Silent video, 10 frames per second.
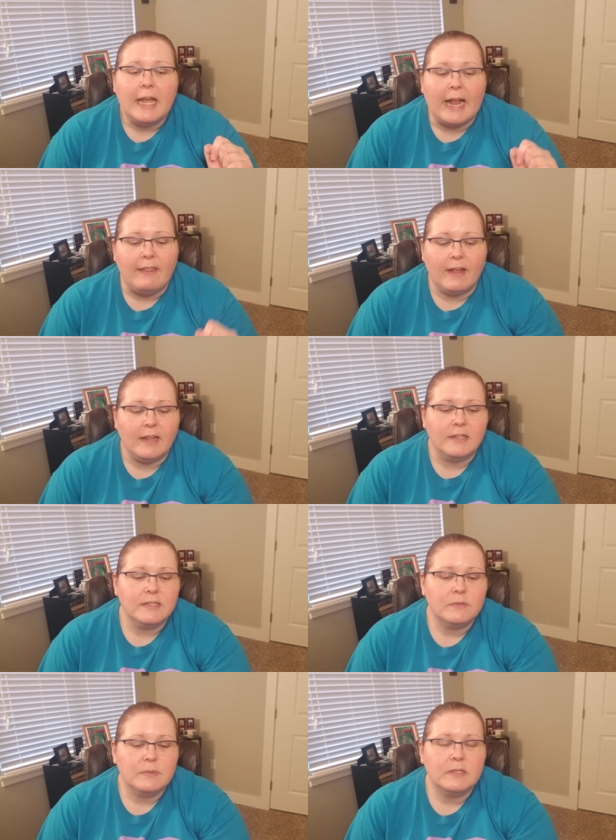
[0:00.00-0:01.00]
And then
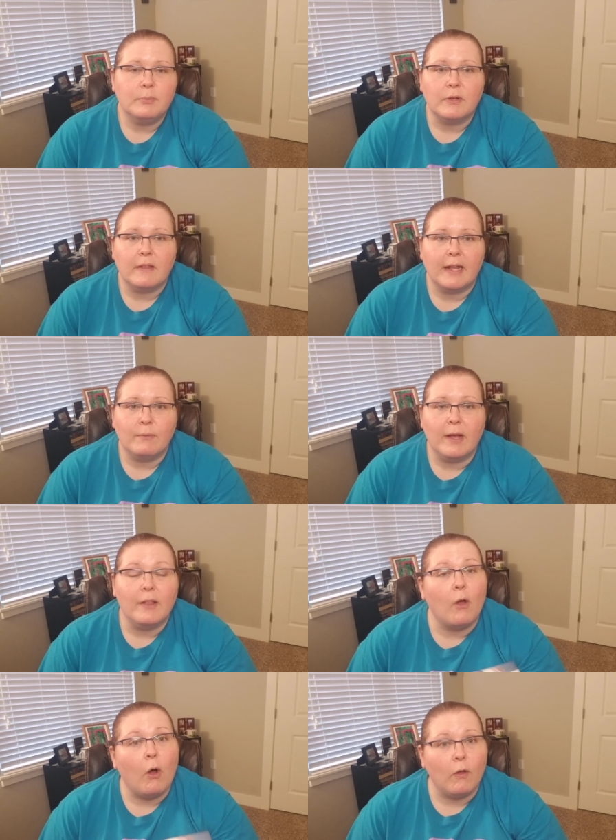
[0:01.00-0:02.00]
this was the book that I
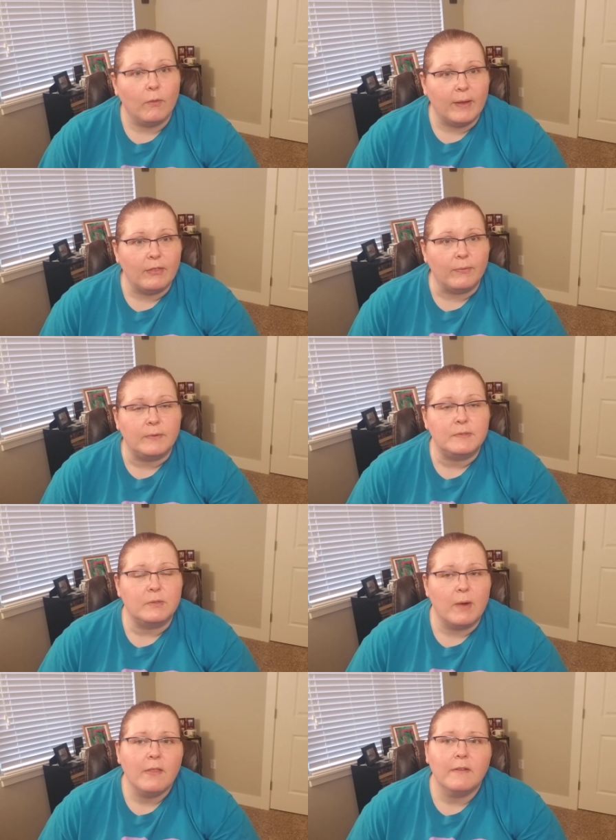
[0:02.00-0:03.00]
read all the way through.
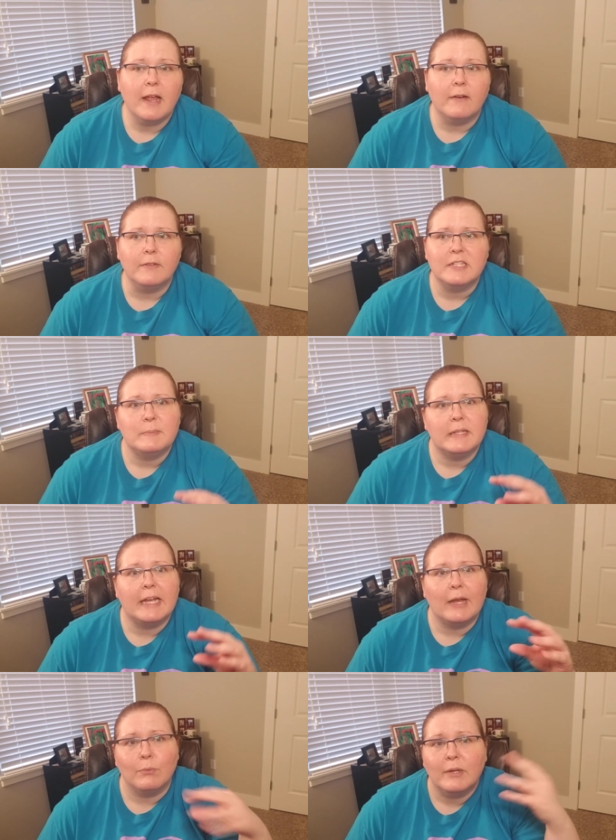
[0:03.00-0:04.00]
So rather than have this be
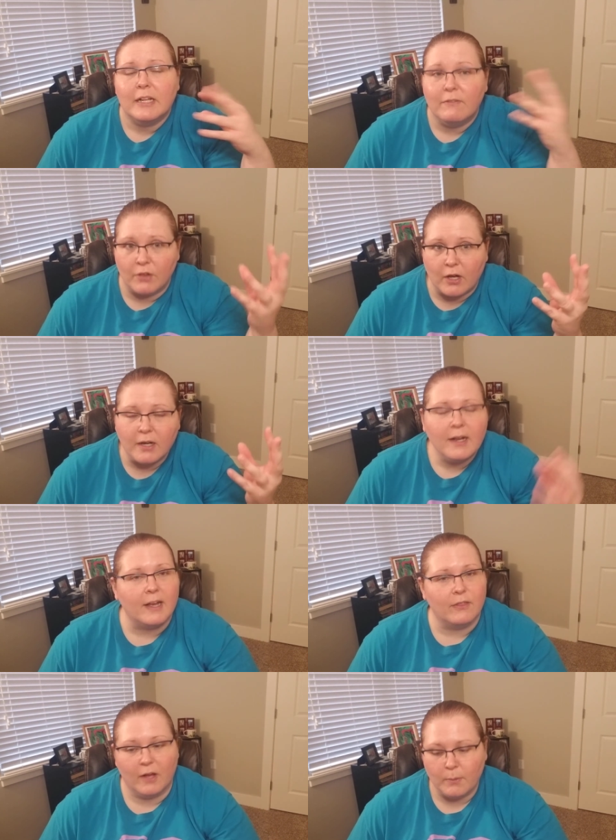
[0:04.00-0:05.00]
like a reading vlog,
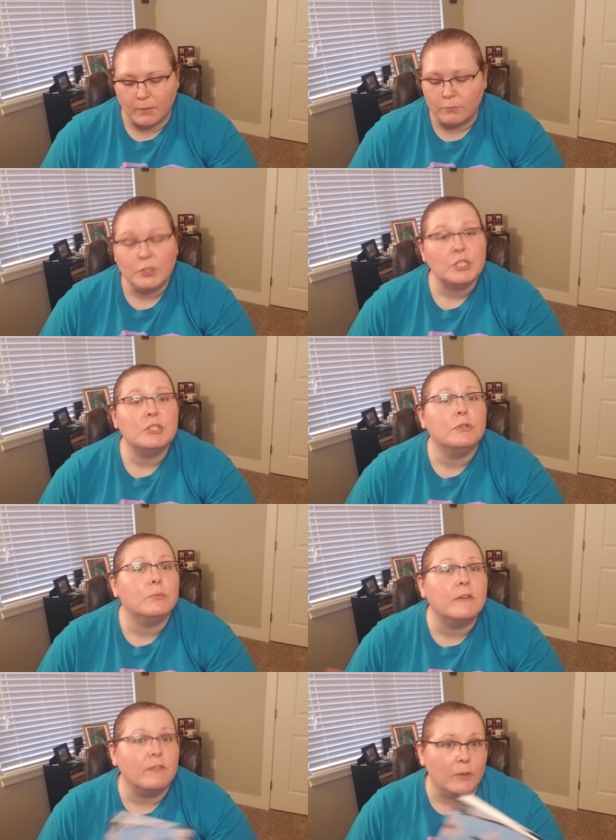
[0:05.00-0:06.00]
I thought, well, we'll just do a
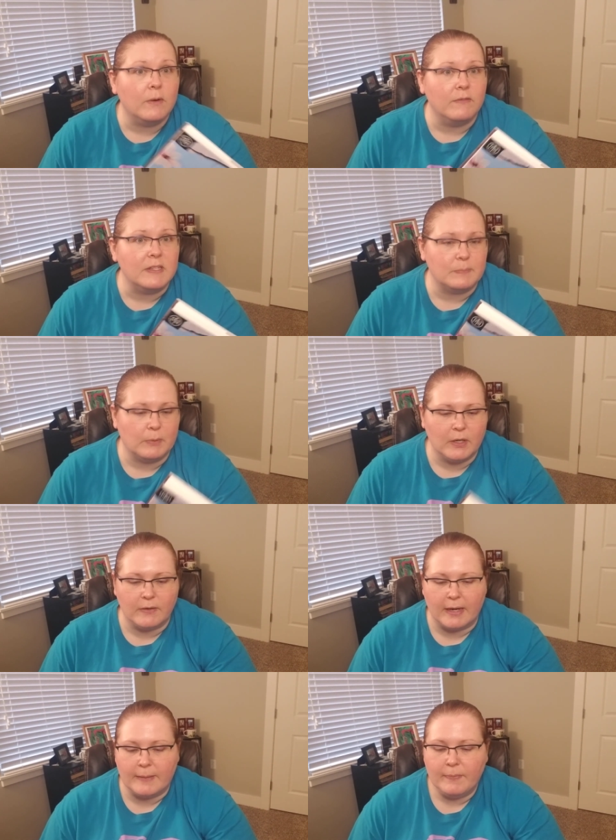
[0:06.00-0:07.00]
review of this book,
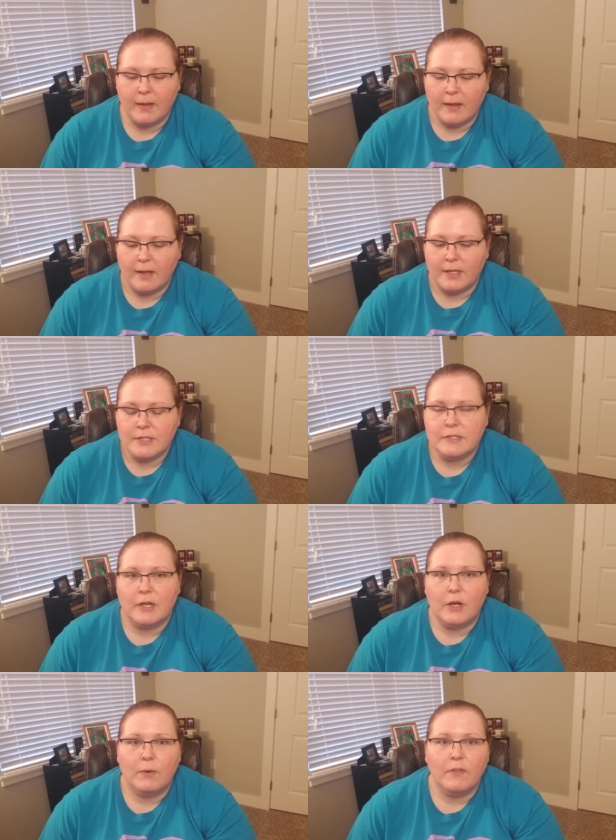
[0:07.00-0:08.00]
right?
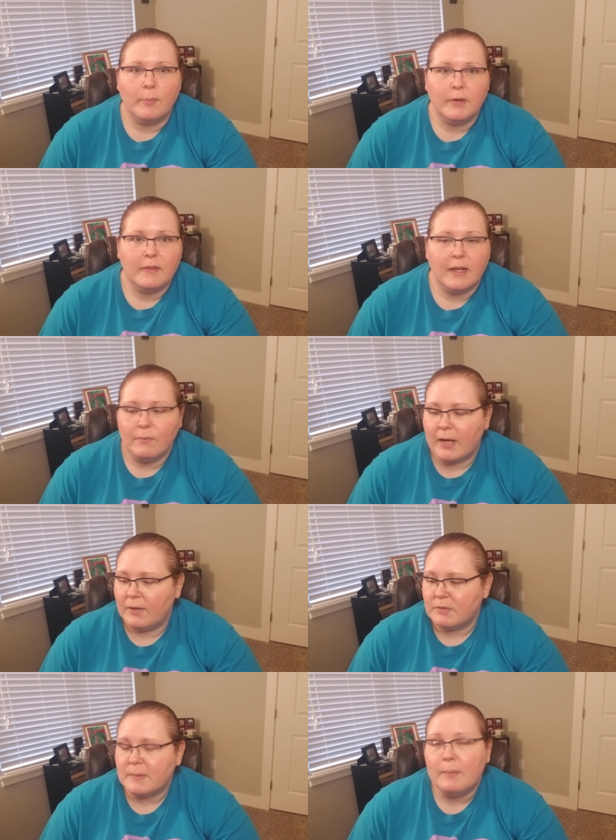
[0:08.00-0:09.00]
So the book that I read was my